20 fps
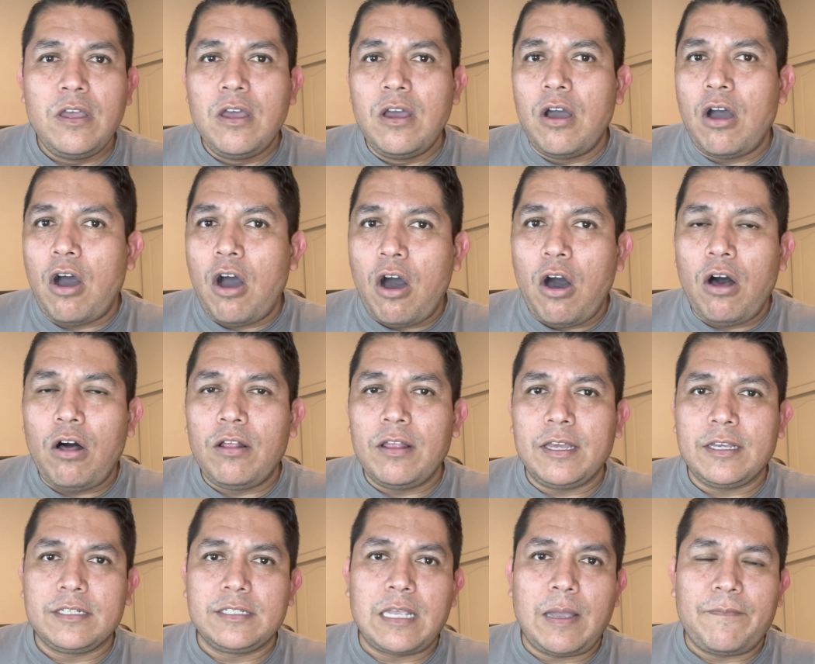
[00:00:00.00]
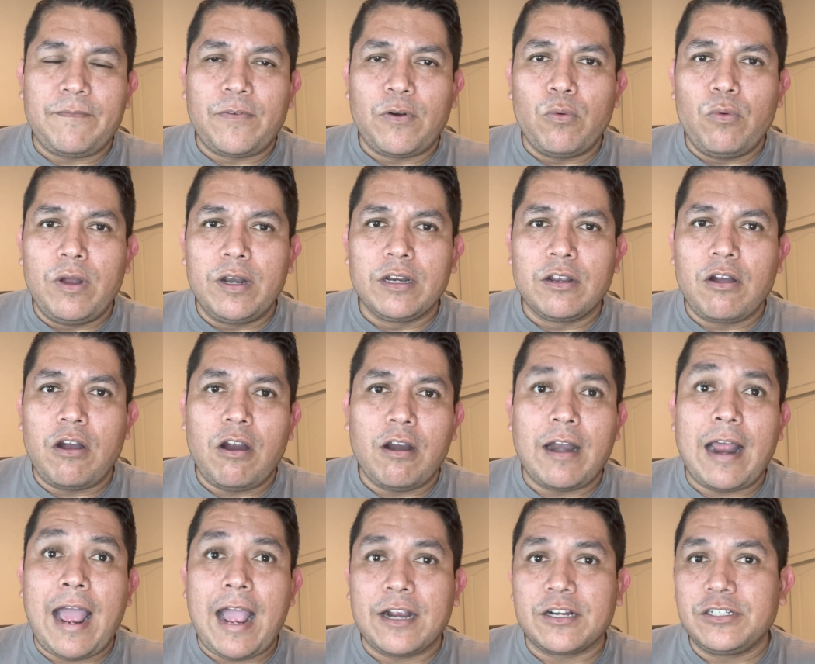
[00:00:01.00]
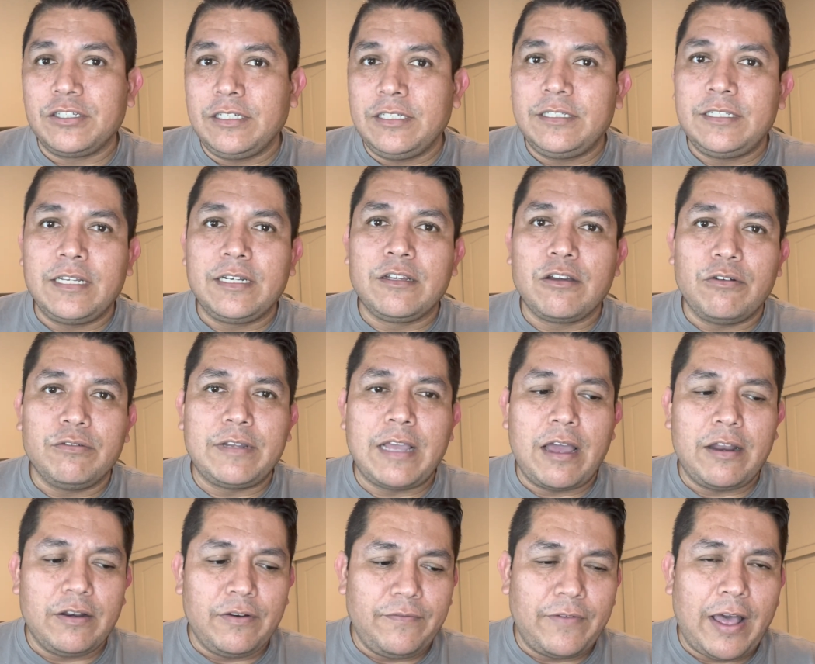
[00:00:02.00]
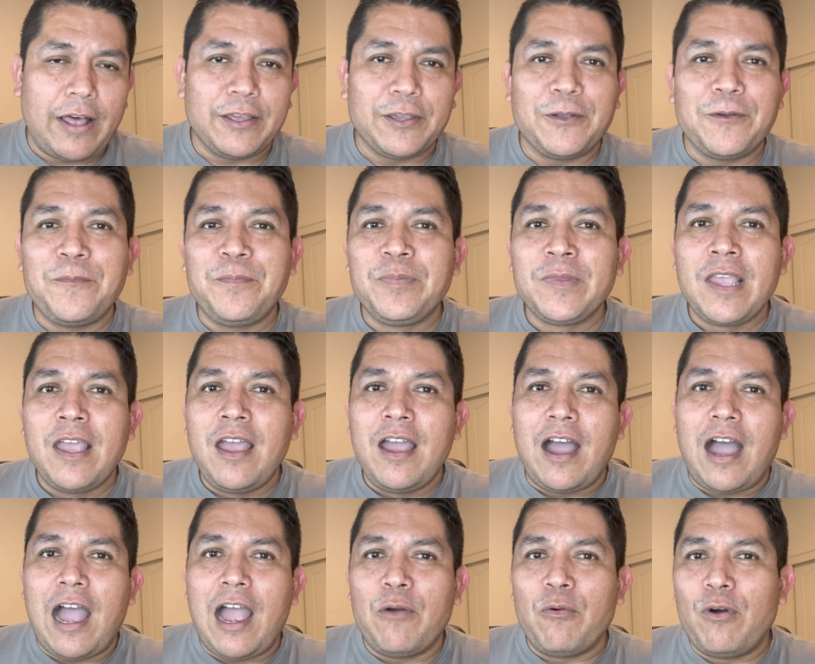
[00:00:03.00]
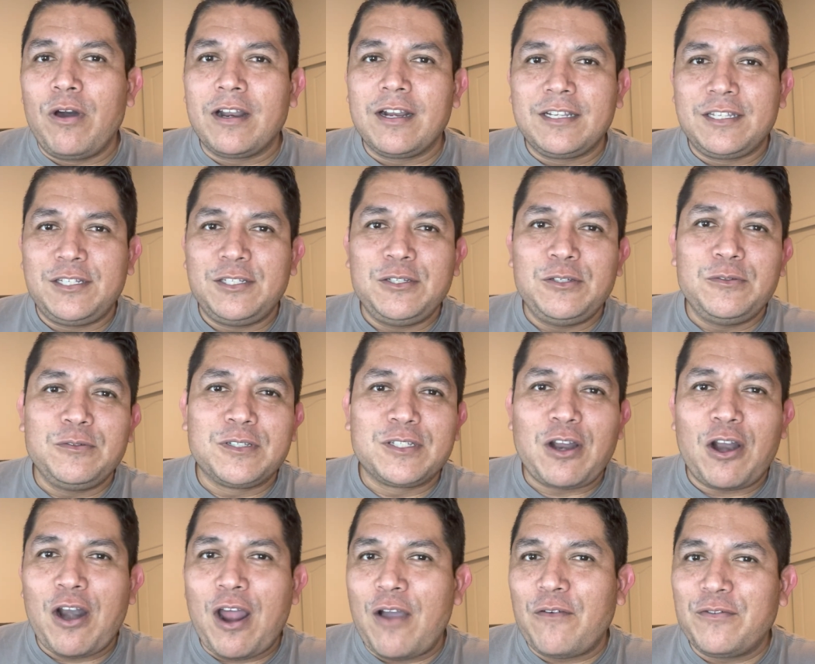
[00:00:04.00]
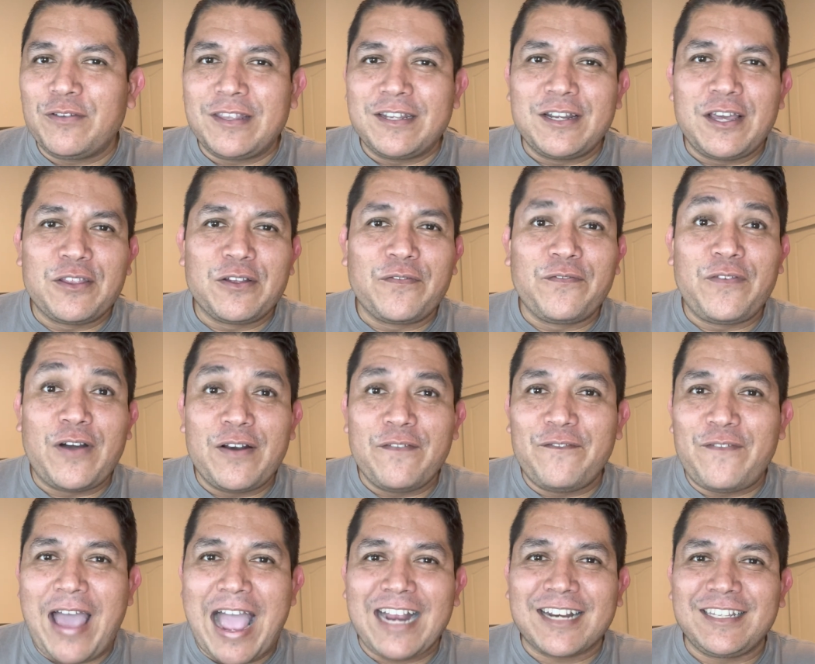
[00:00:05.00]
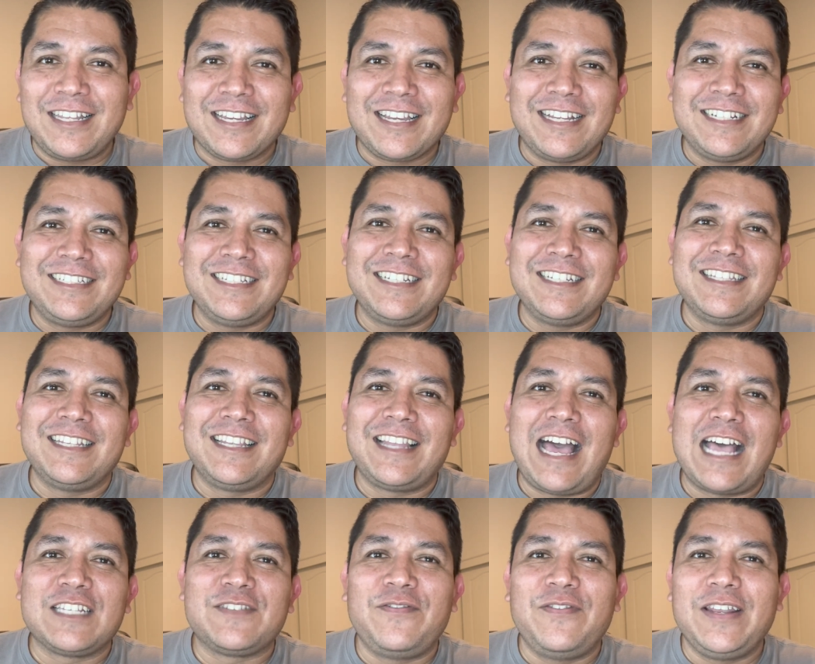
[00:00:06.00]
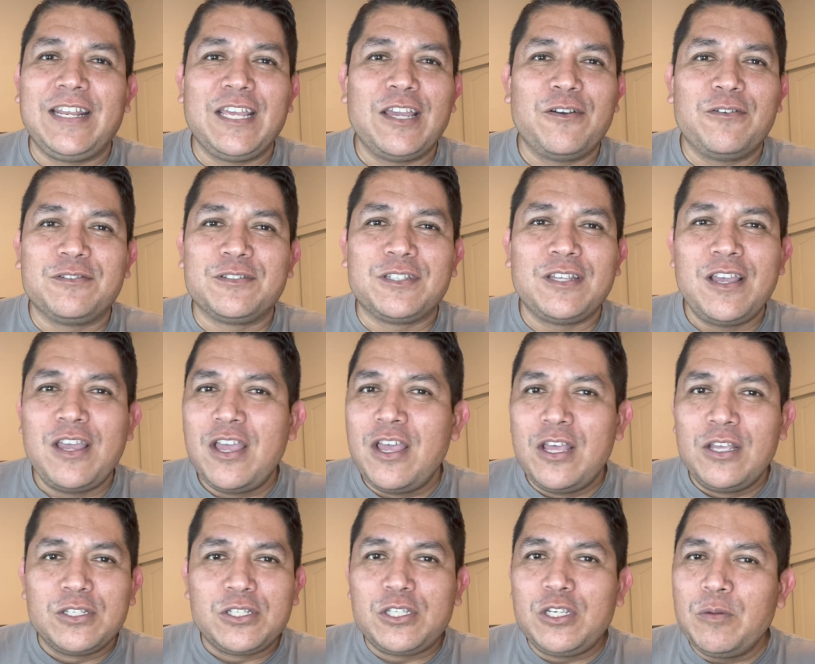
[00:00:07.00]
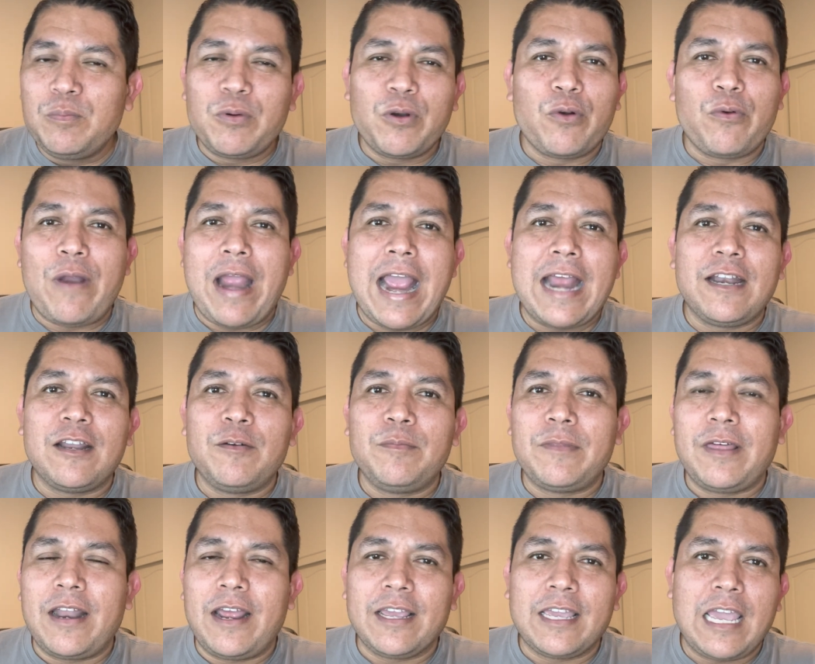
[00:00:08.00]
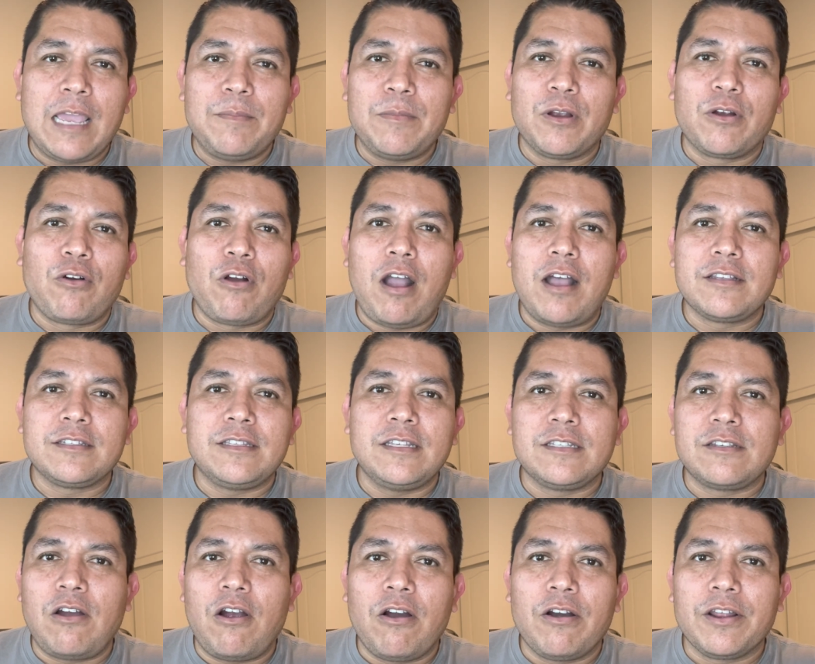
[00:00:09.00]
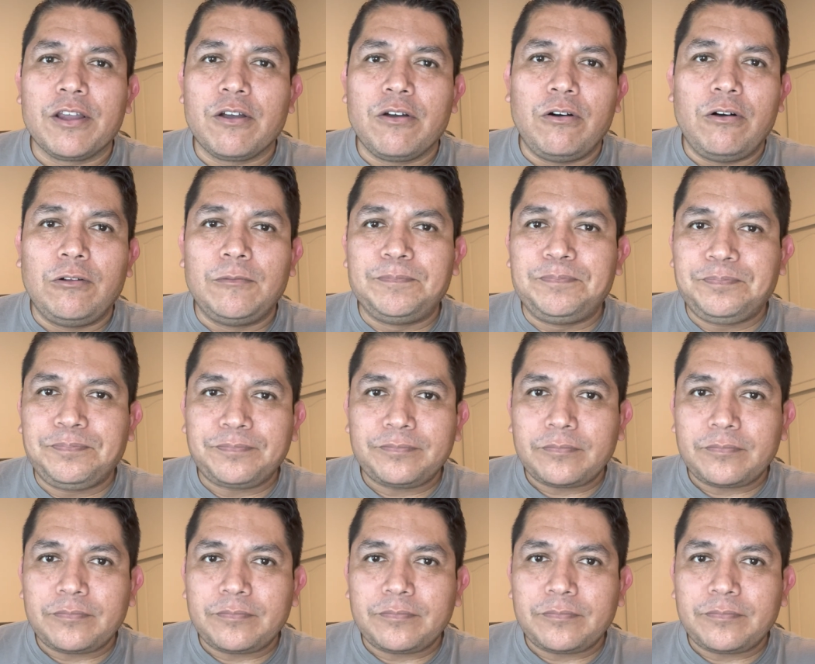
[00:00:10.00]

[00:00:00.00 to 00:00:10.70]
all except for one card actually did go down in value. I wanted to start off with another fun fact like I did in the last video. It was super random that I came across this article